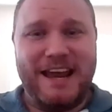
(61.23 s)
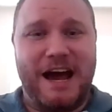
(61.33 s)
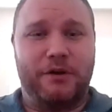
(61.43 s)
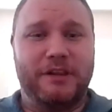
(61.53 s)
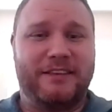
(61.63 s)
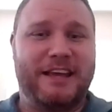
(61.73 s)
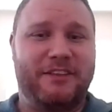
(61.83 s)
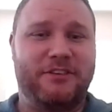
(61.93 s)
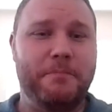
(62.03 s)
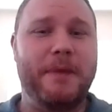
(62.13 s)
Now let's
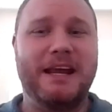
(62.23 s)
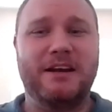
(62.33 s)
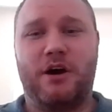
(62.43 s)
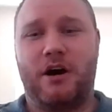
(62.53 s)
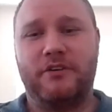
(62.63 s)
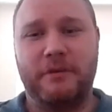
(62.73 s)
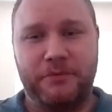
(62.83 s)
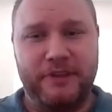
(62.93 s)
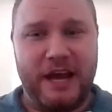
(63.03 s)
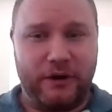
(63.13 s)
get some main
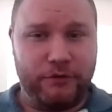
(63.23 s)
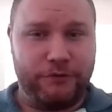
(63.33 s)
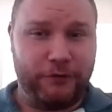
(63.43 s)
concepts down